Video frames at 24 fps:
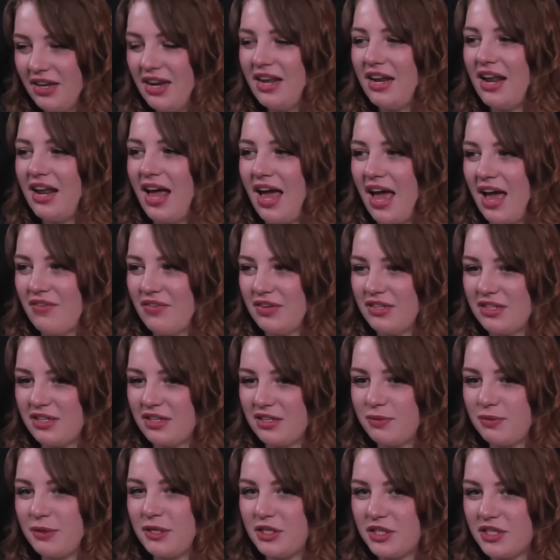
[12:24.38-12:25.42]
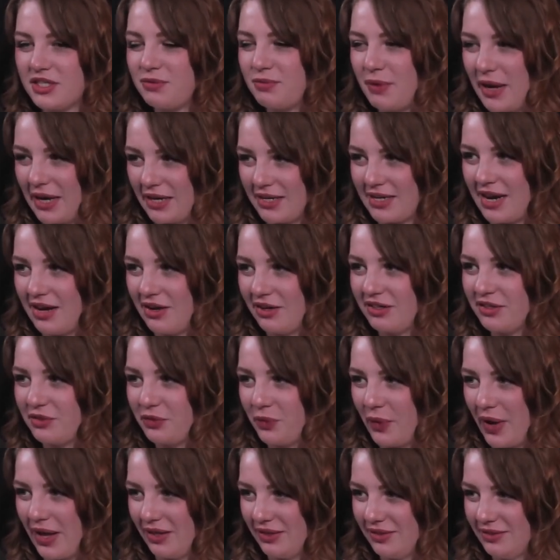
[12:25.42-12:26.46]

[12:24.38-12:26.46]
need to have a suspicious spectator as well.